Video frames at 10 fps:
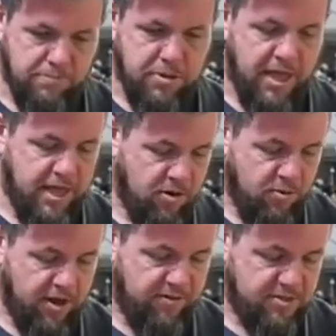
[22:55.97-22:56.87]
blank
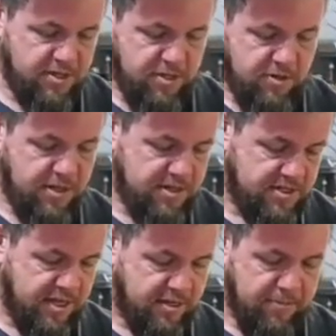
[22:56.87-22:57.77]
or whatever to do
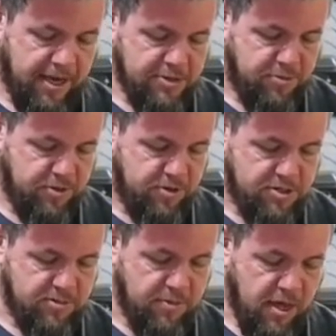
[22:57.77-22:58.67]
these, and they can mass
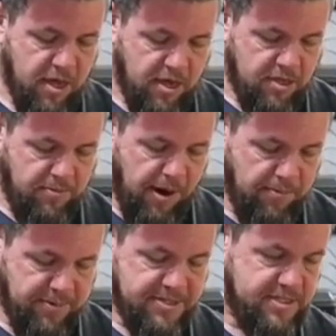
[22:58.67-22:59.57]
produce them. The
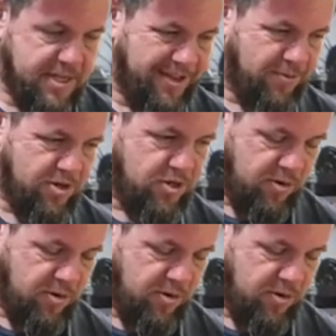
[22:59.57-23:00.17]
problem is that when